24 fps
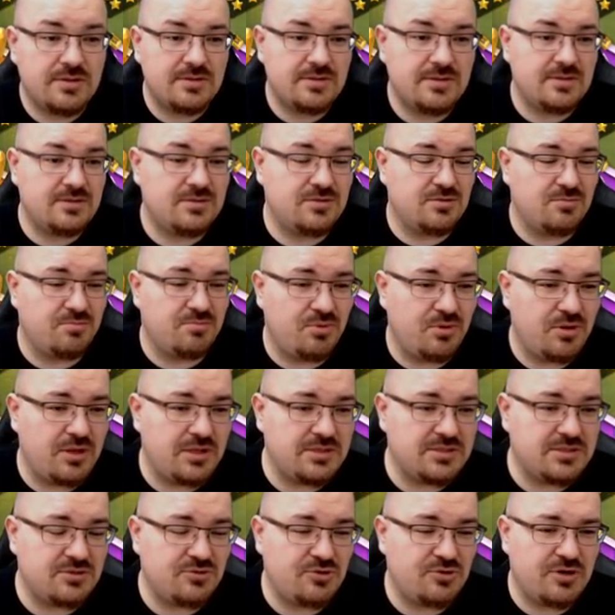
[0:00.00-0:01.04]
This is your boy
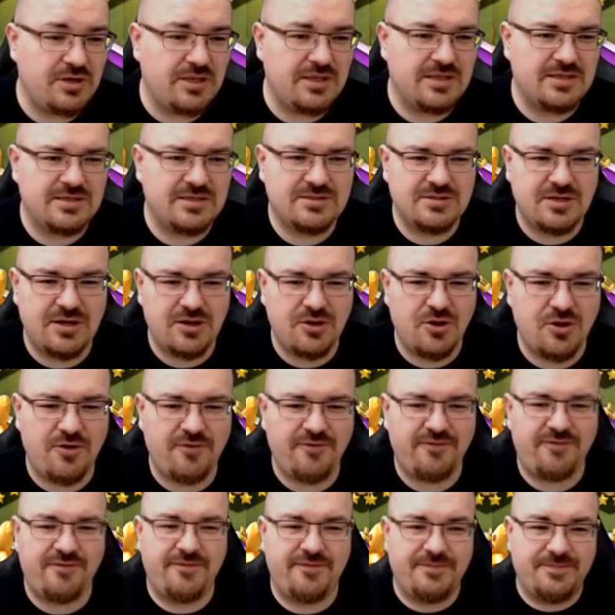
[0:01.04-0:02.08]
Legend Rhony signing
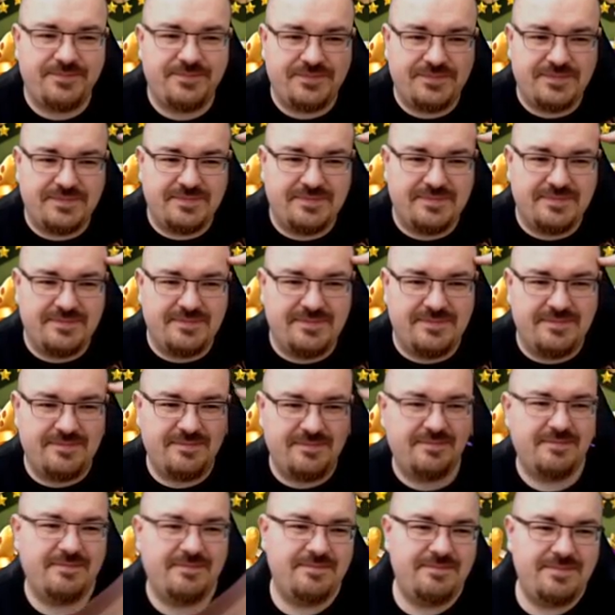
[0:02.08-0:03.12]
off.
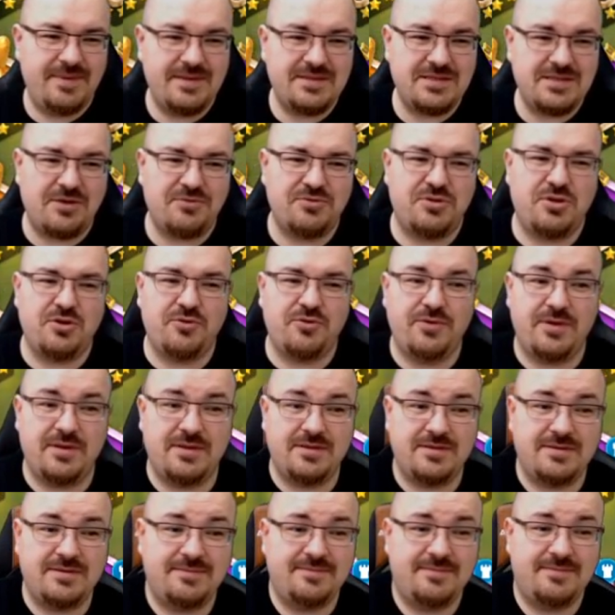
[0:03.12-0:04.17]
Peace out, your end.
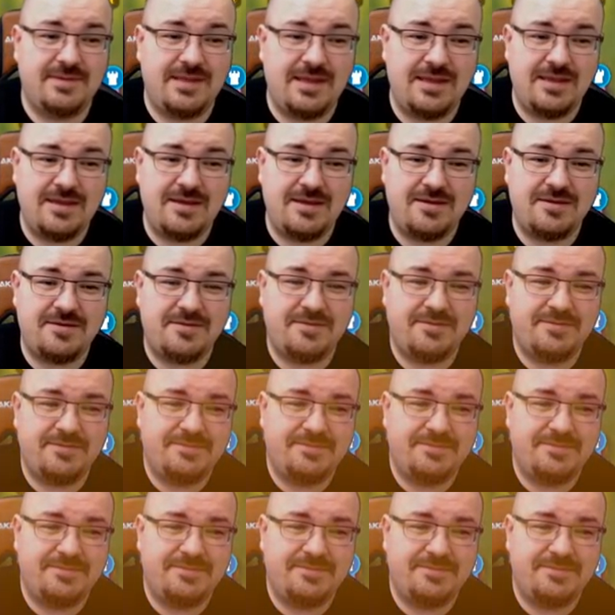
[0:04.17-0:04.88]
take care.